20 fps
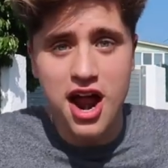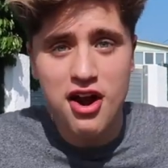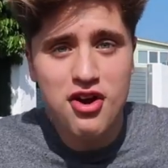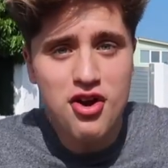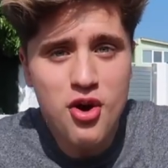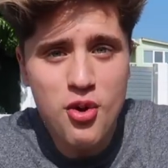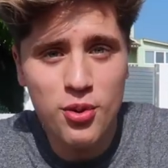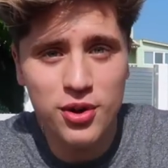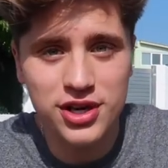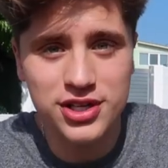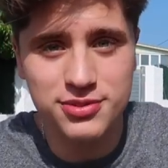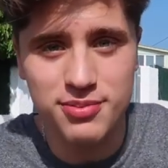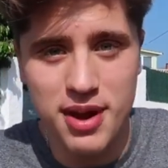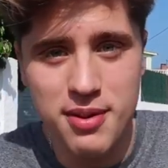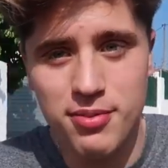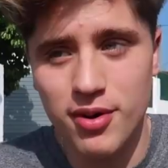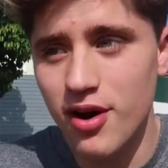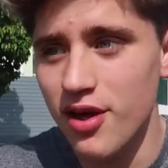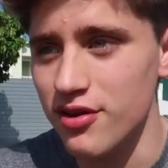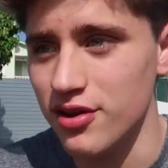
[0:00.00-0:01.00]
I don't know where's
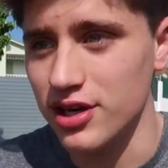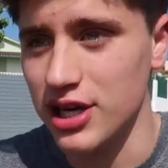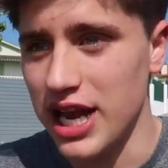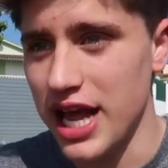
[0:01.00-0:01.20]
my brother.